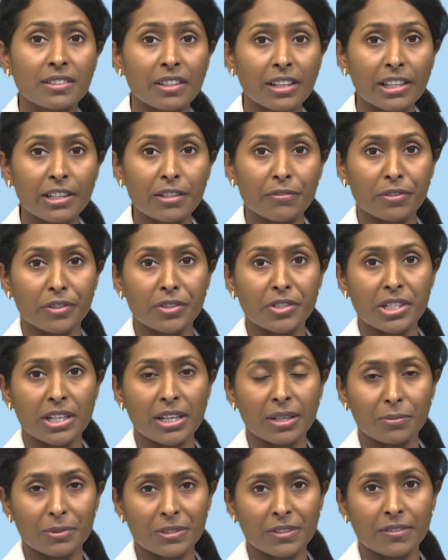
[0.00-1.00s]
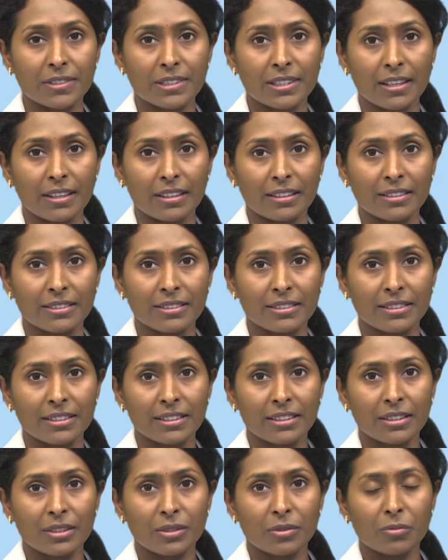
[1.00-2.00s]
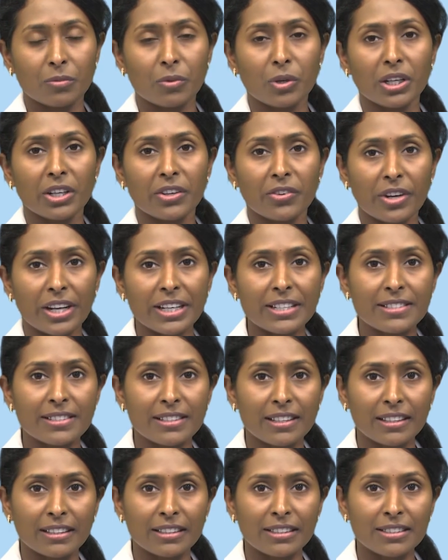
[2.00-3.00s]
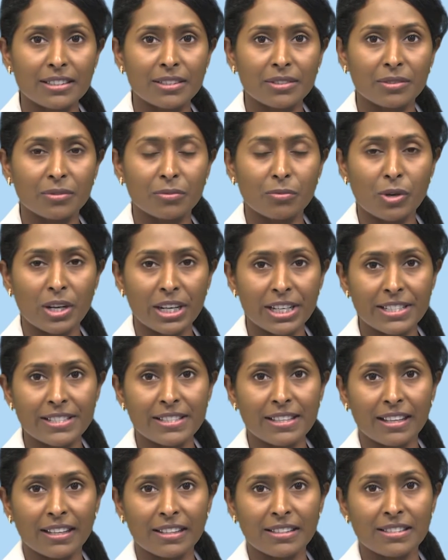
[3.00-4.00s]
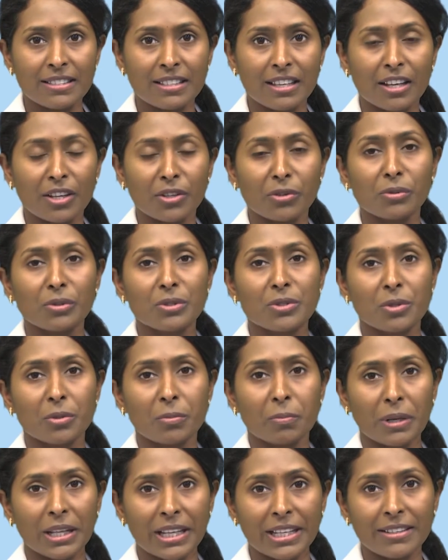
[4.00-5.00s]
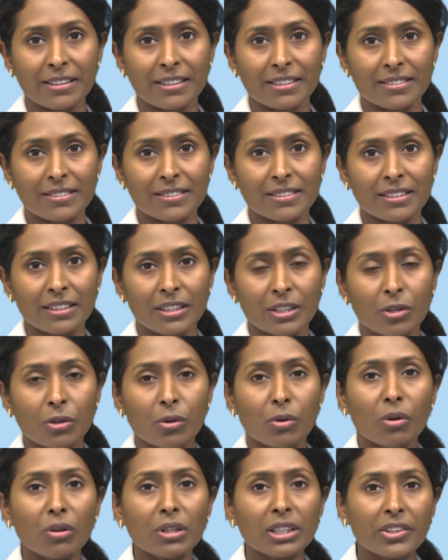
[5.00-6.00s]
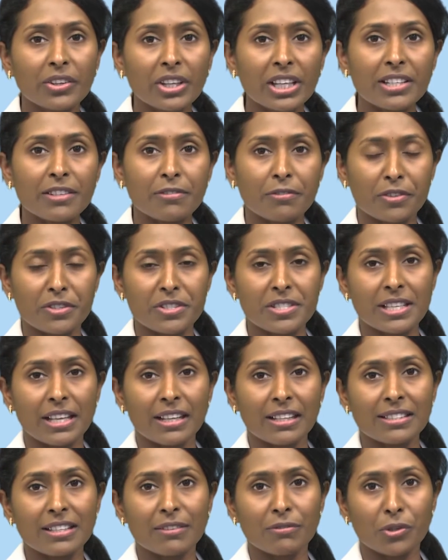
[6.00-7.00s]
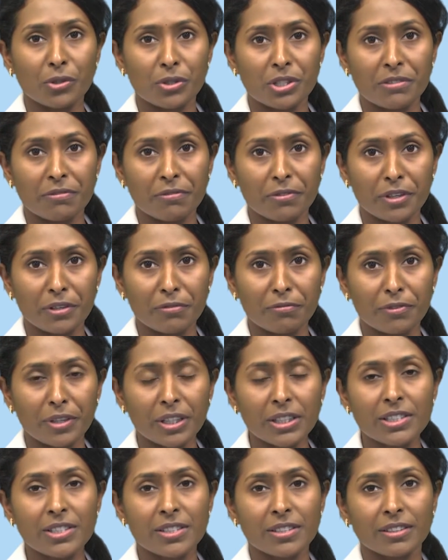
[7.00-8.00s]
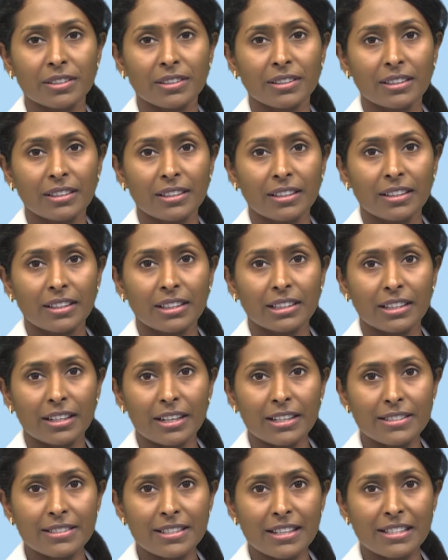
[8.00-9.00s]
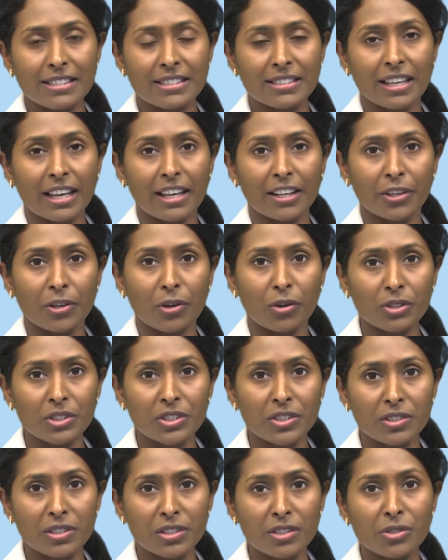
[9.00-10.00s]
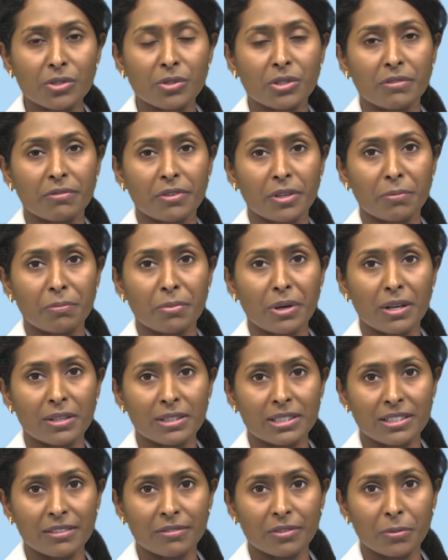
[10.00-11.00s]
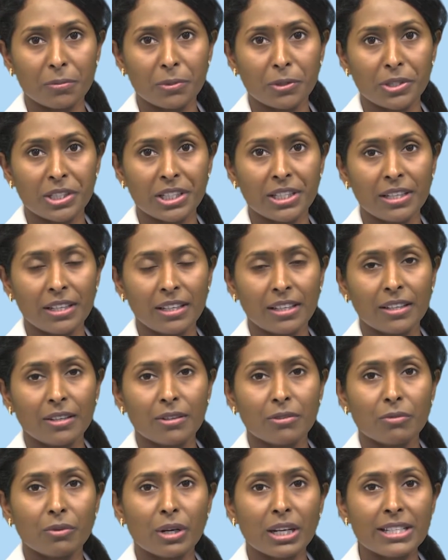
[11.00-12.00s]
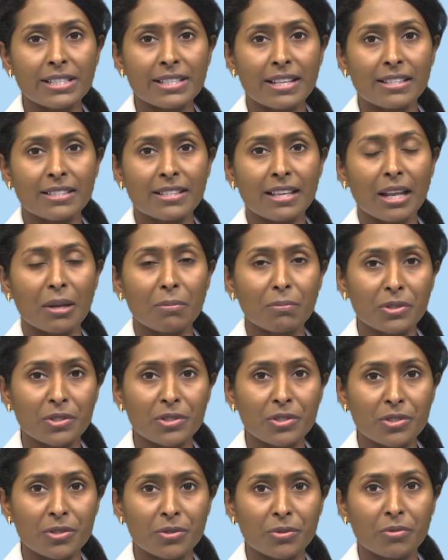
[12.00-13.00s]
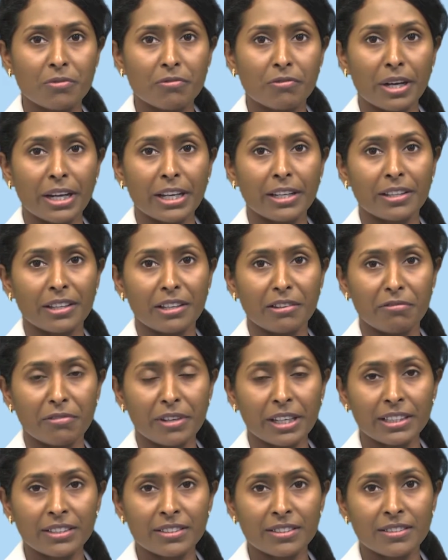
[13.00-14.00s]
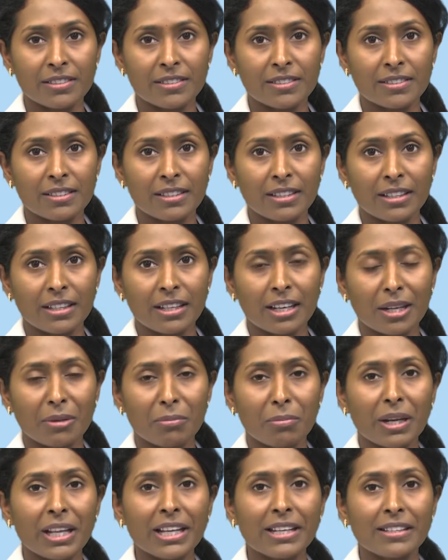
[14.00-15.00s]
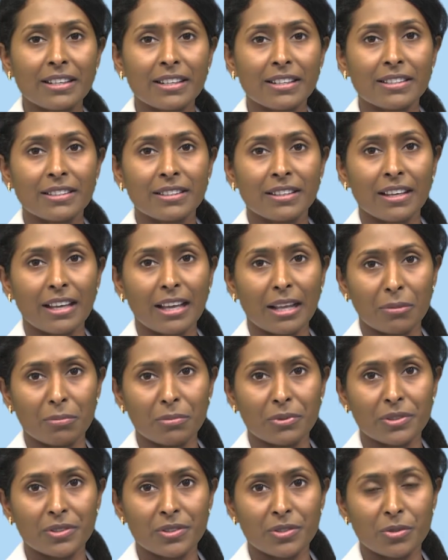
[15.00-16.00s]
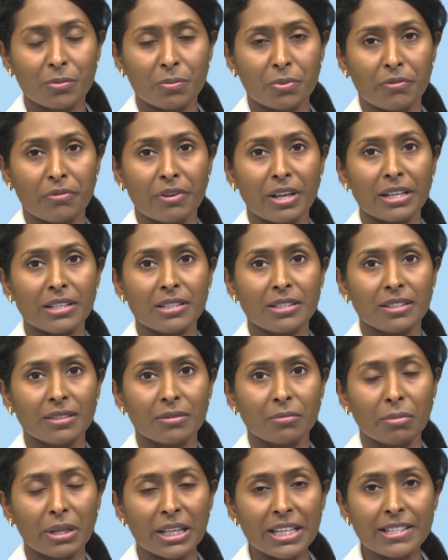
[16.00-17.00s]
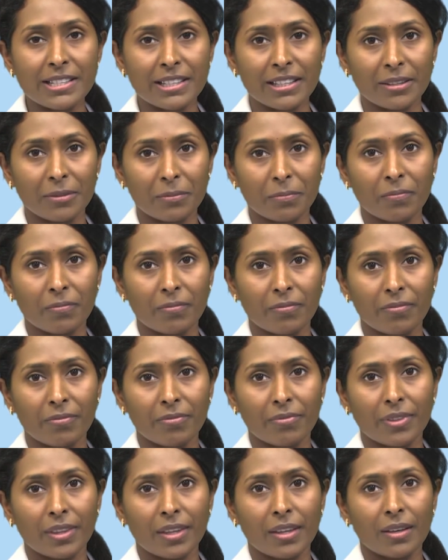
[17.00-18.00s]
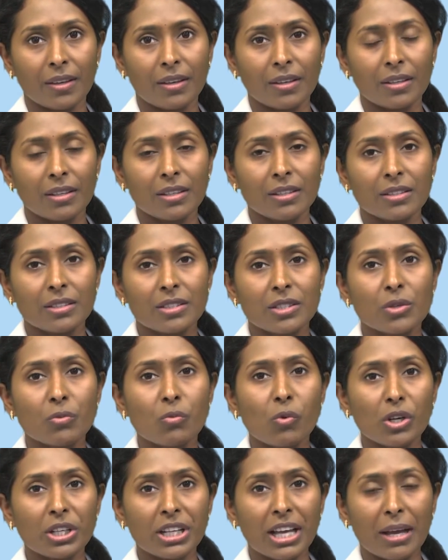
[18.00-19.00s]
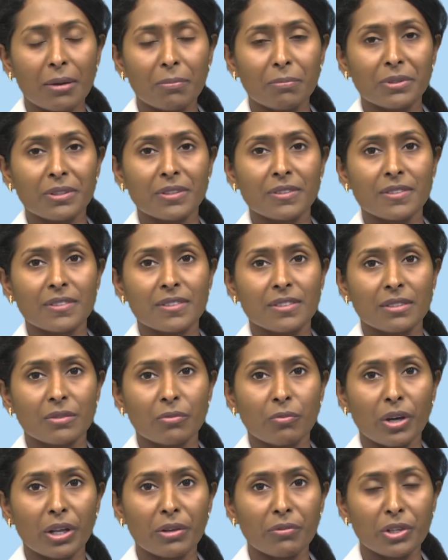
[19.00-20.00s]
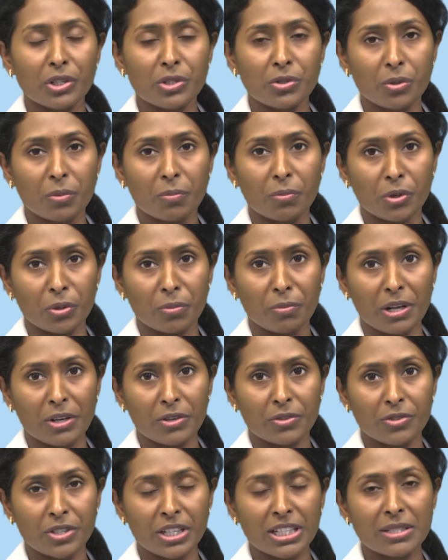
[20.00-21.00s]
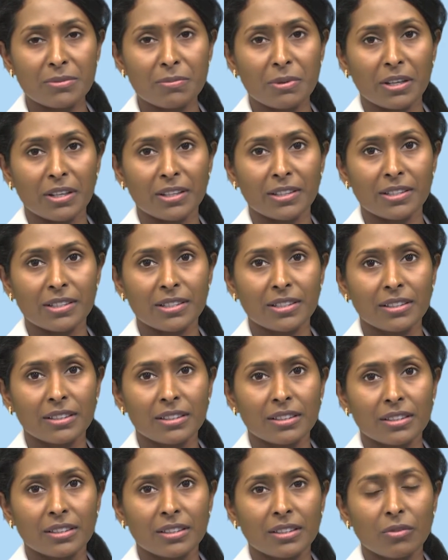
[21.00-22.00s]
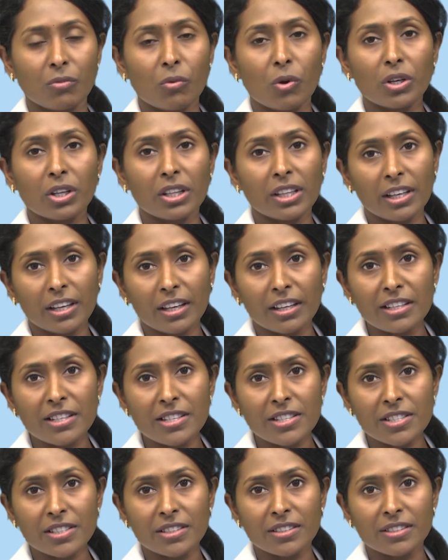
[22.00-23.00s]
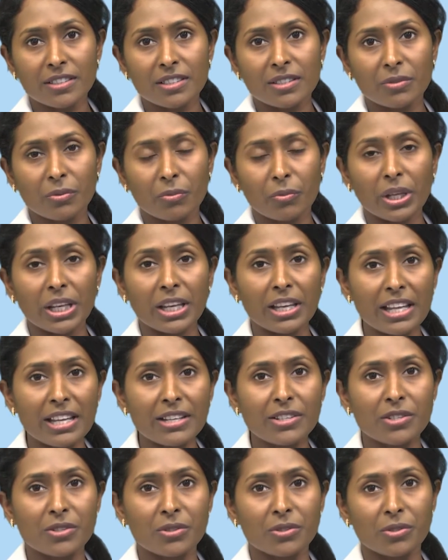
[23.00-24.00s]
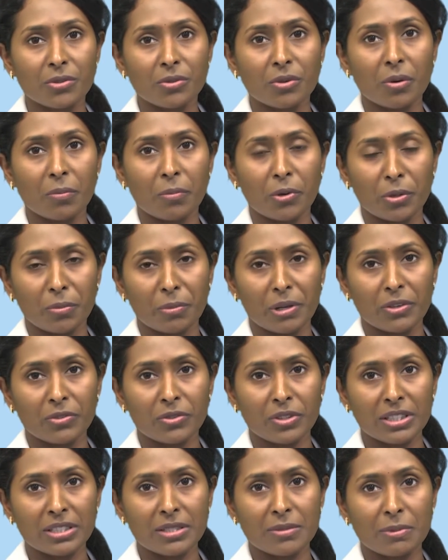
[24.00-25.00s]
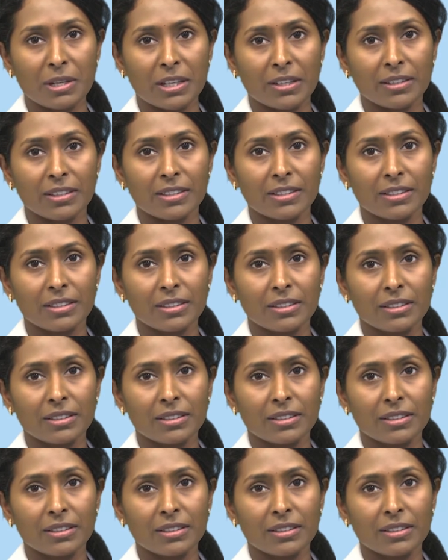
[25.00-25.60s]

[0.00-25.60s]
three different types of cells. One, red cells, white cells, and also platelets. All three different cells have got different function. The red cells carry oxygen to different parts of the body, white cells help us to fight the infections, and platelets help us to prevent bleeding. So what happens when we do a bone marrow transplant? What are the conditions we need to do a bone marrow transplant?